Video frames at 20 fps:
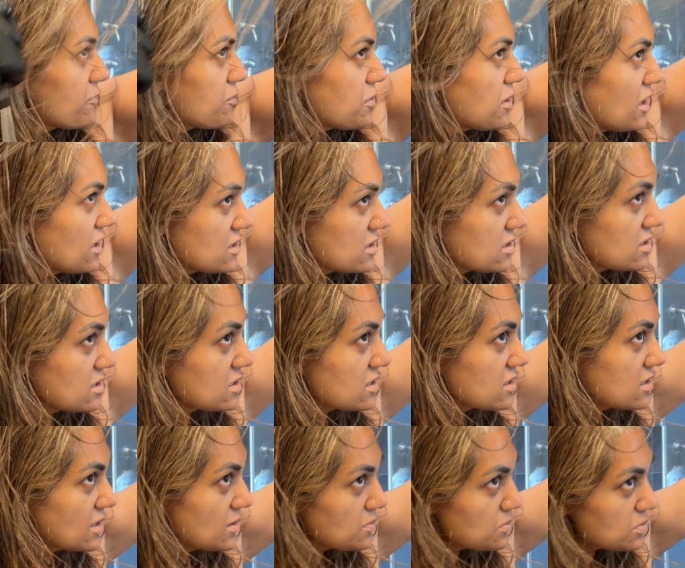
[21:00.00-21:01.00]
plus
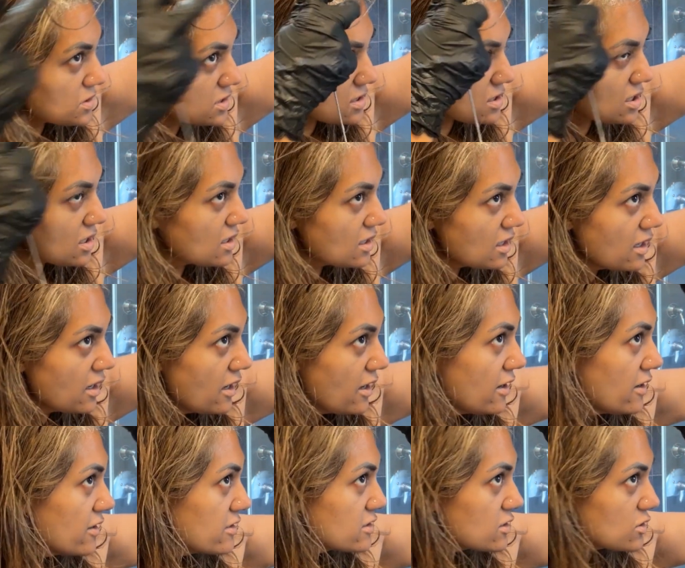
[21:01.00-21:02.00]
tips
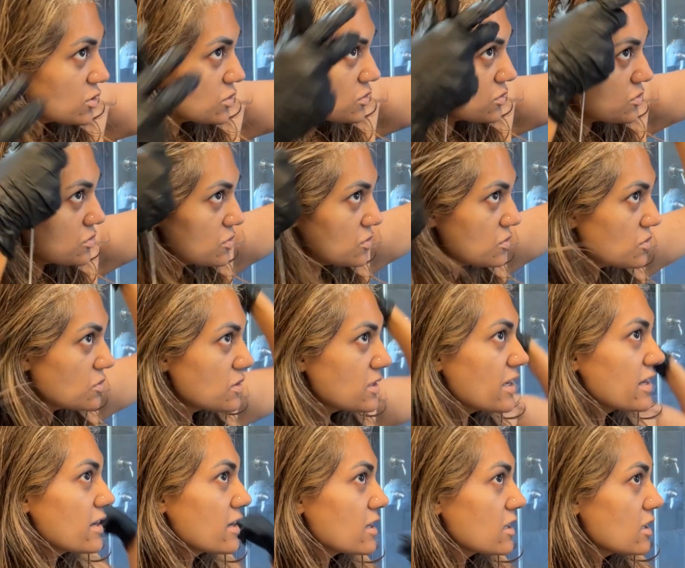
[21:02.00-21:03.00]
to get
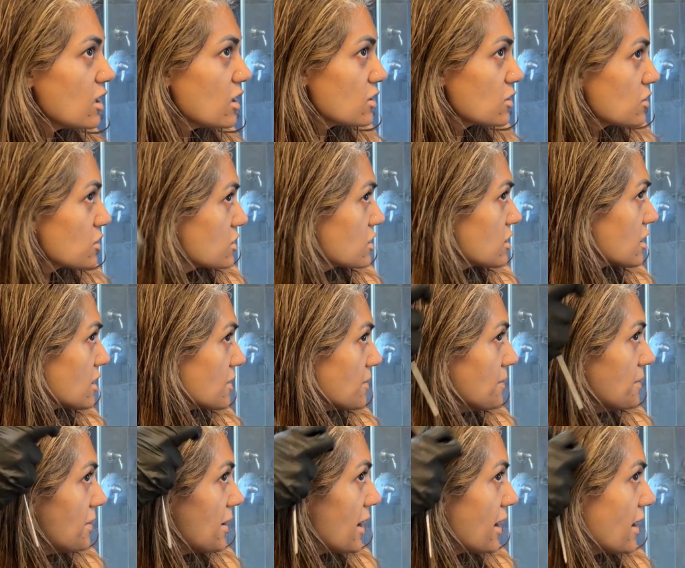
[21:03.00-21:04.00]
it colored
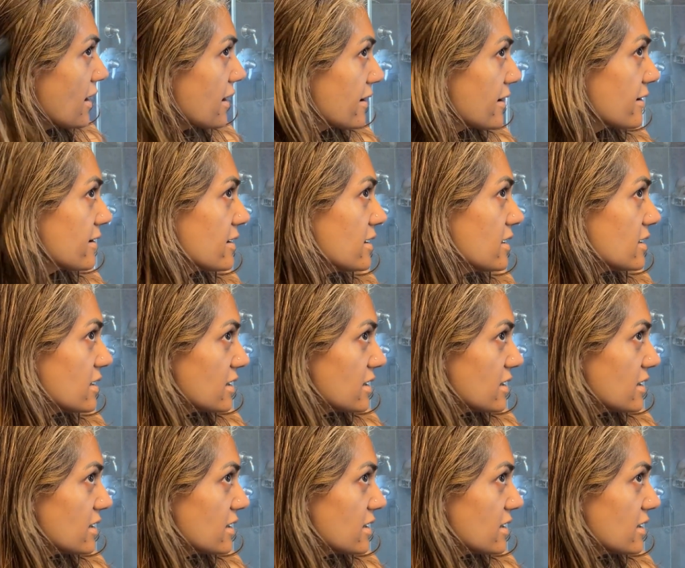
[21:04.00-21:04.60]
by